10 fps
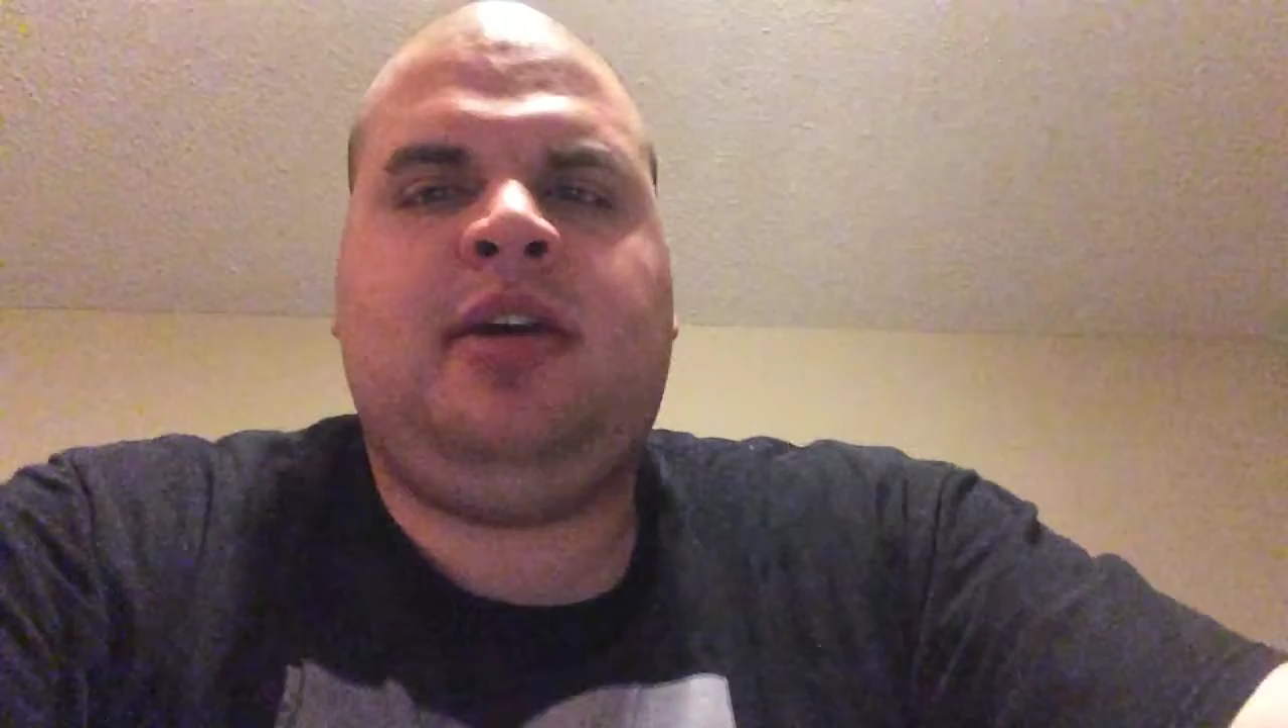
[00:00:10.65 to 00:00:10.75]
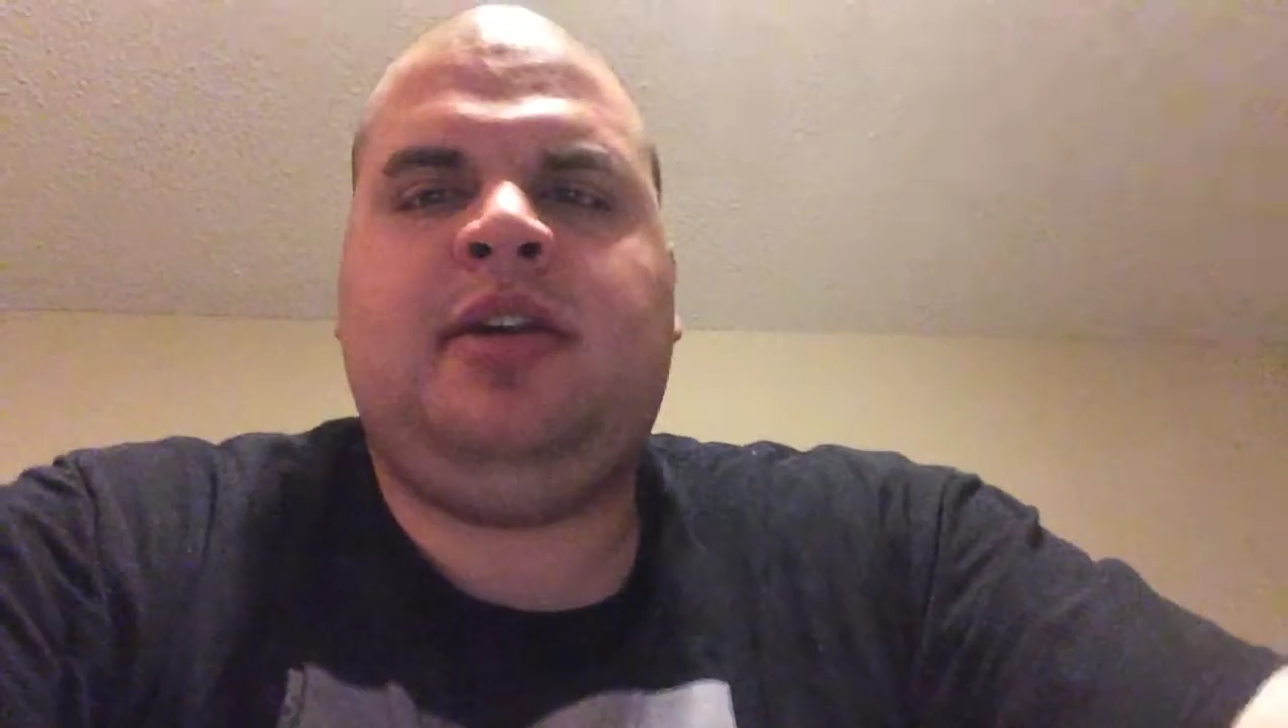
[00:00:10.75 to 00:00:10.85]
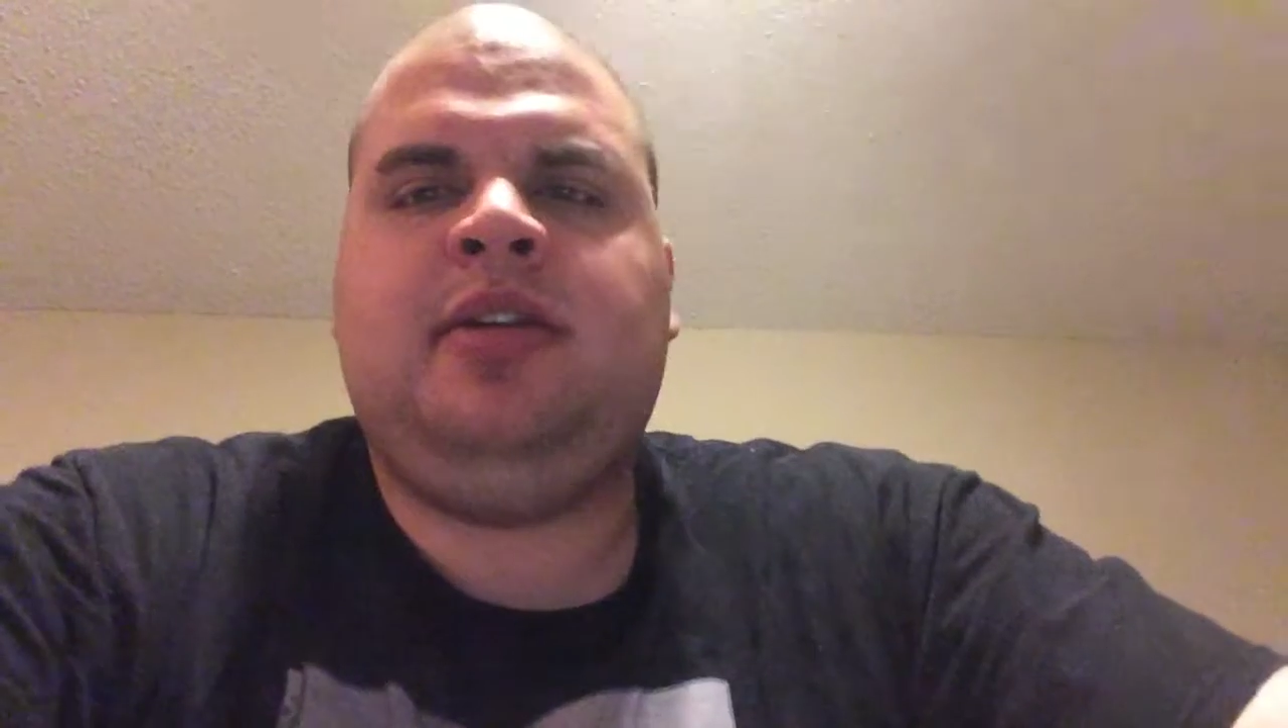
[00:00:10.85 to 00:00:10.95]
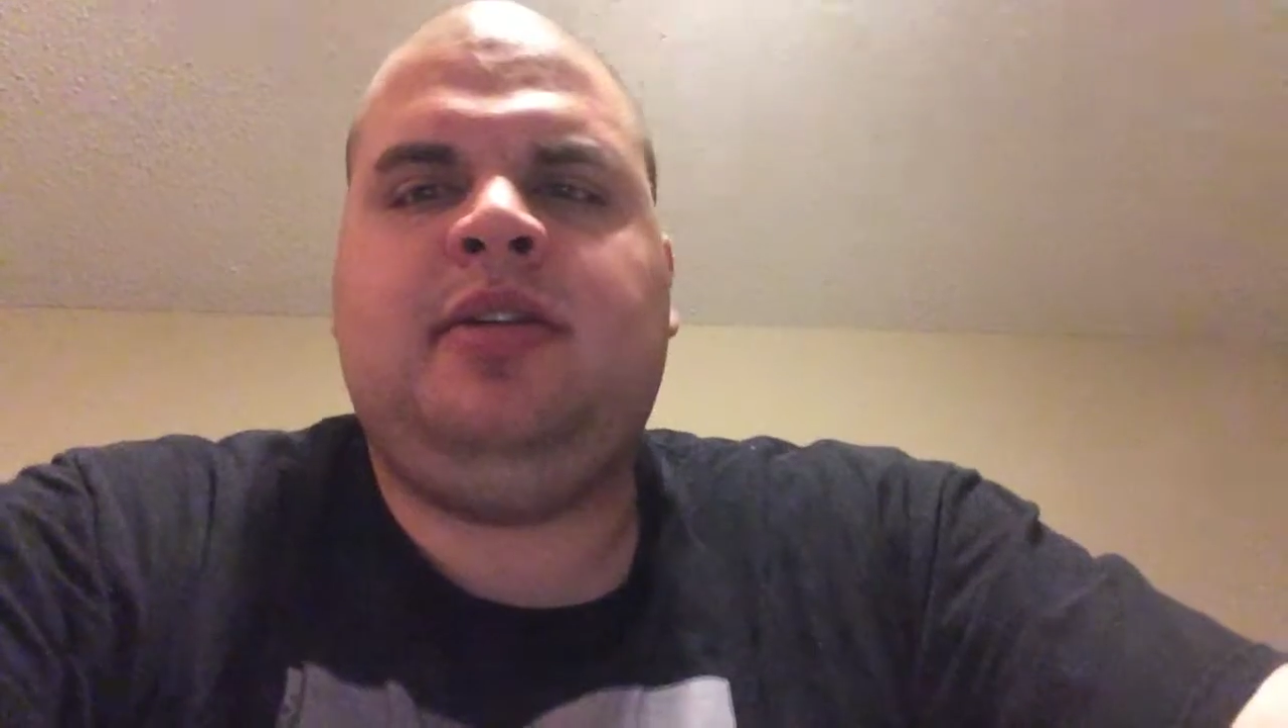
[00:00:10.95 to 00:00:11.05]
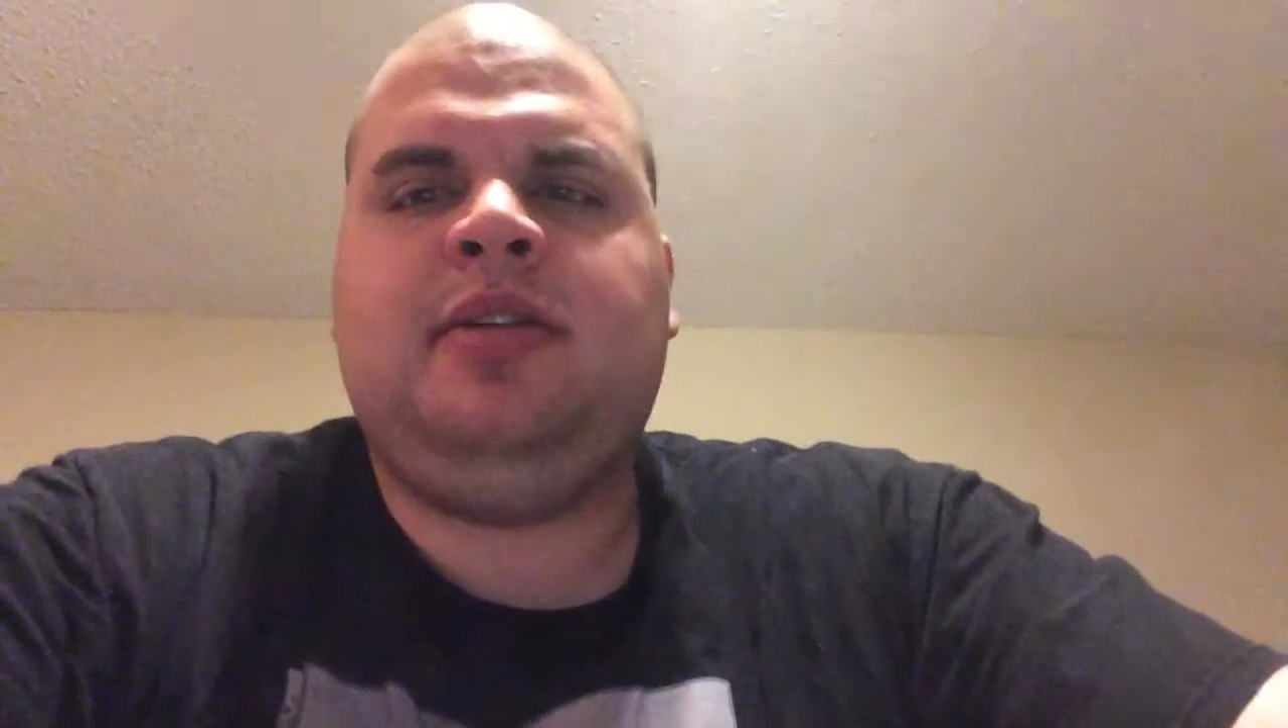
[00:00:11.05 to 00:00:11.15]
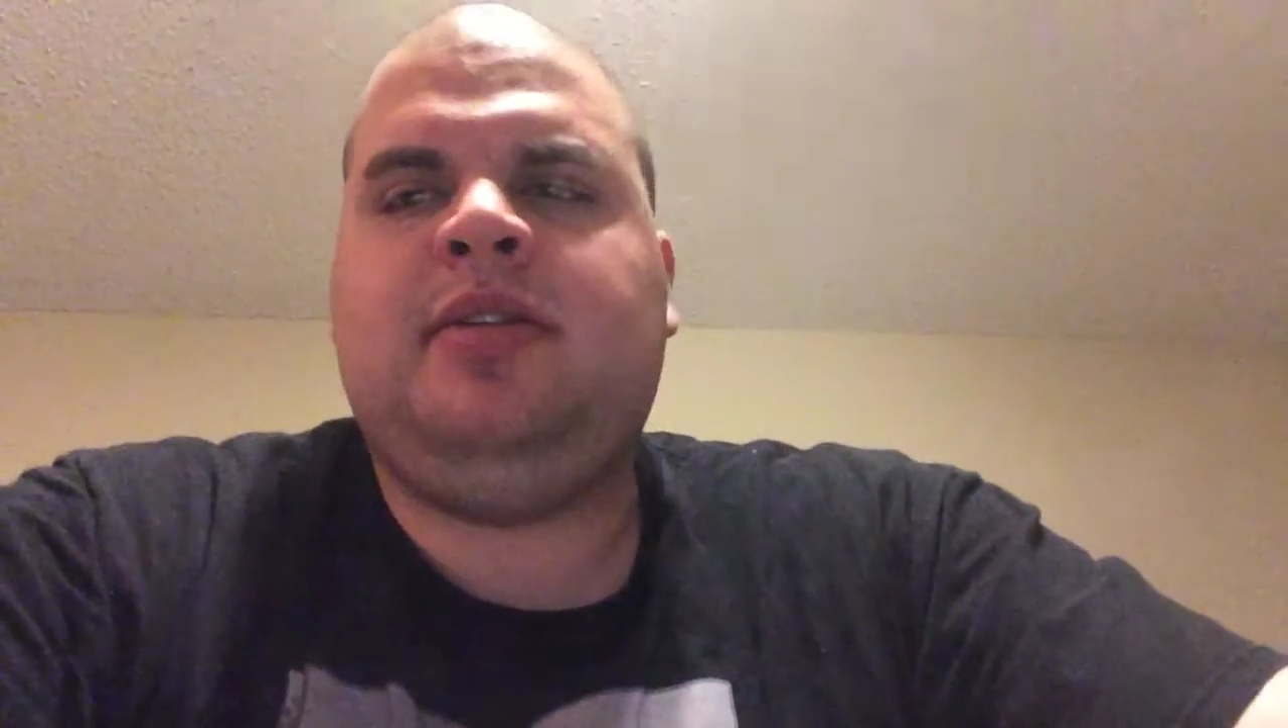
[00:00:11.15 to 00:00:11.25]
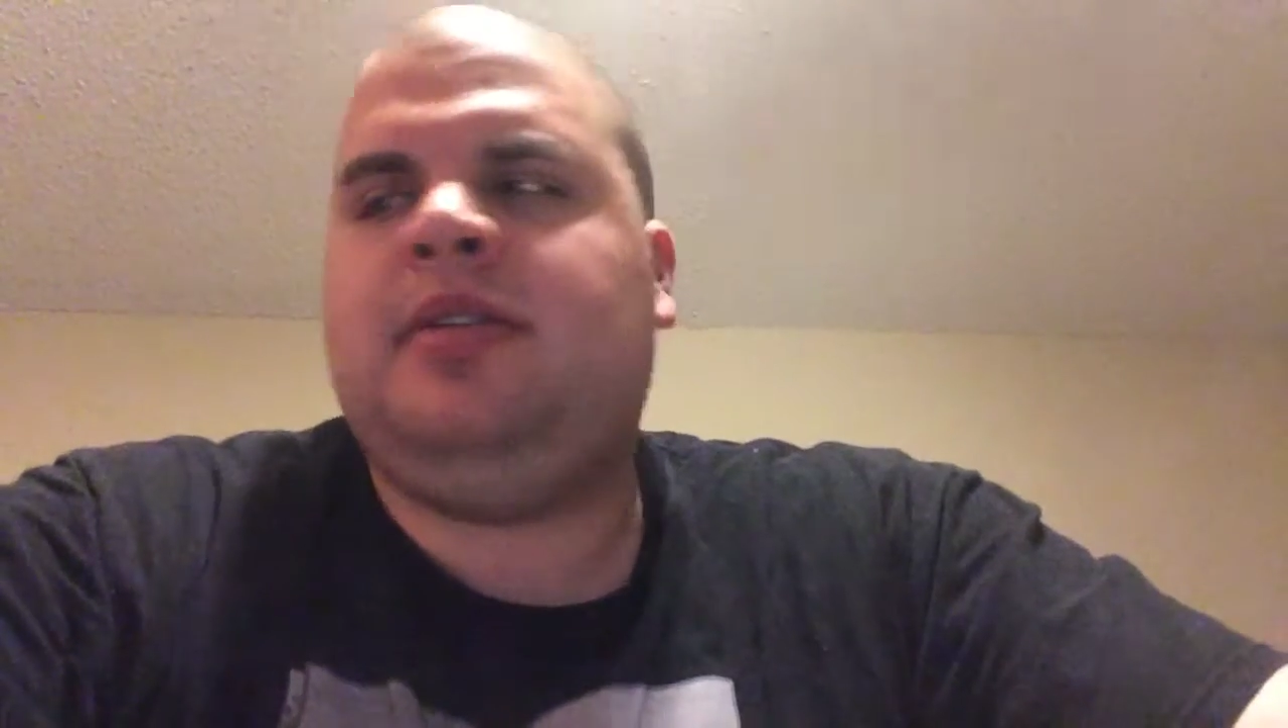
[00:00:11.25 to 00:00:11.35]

I did,